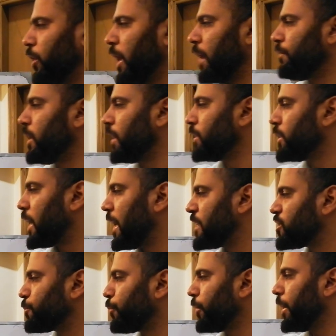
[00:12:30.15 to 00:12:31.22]
have done the
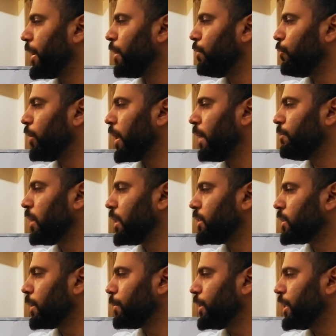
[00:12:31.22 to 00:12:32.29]
aspirin, we have
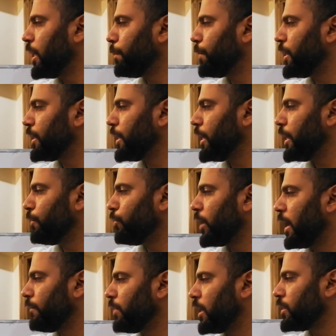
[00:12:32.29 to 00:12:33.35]
done the DAPT, we
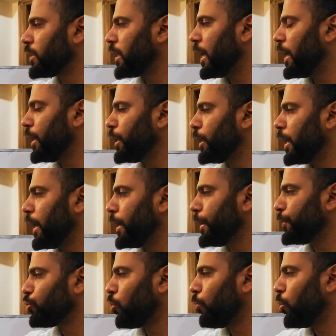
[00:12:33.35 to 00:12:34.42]
have done the
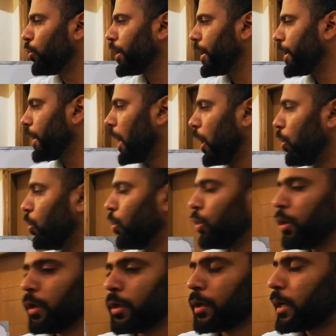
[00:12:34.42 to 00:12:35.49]
antithrombotic. Now
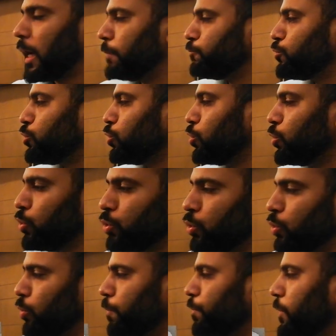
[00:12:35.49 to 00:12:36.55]
come
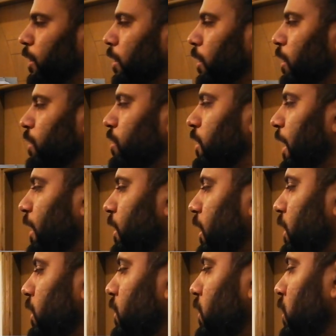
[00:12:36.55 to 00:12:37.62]
to
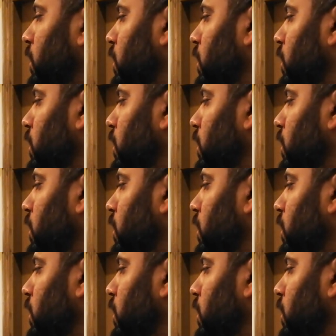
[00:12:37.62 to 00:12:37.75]
statins.